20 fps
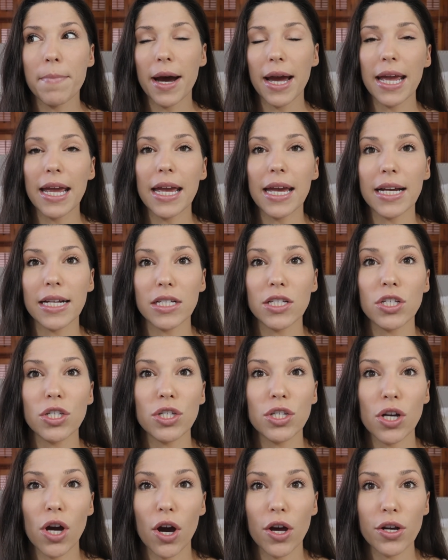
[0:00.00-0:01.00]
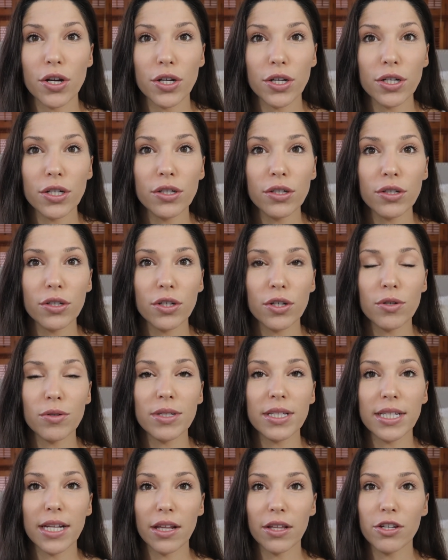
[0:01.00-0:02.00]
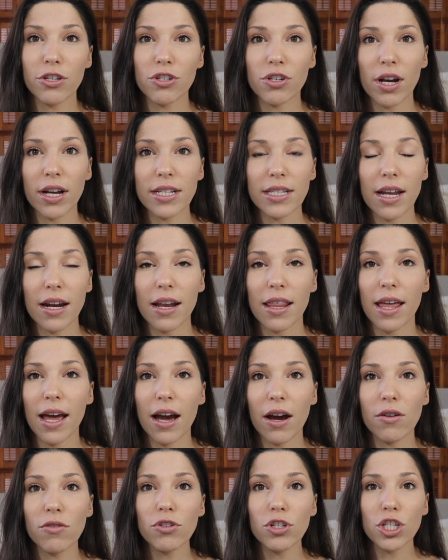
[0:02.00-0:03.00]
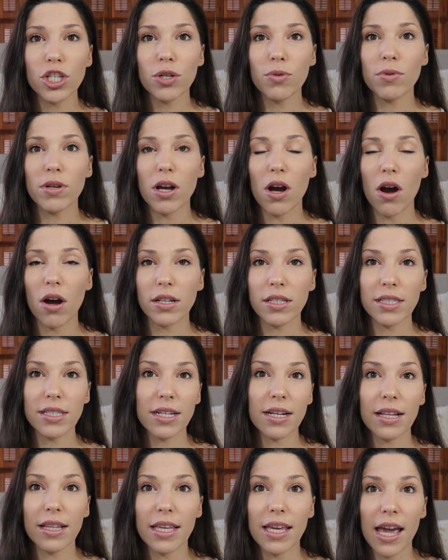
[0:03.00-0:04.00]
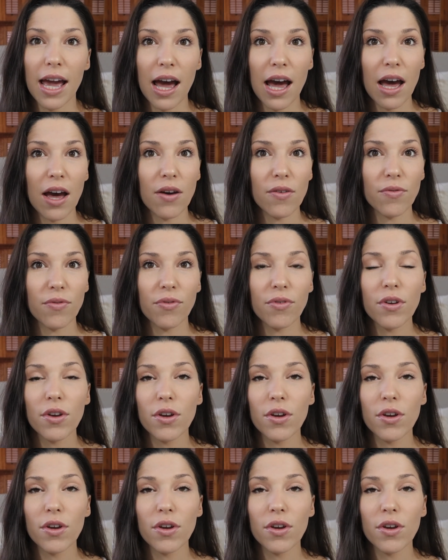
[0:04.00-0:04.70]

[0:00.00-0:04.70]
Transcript: aunt's daughter, who was selling drugs out of the house, she would constantly have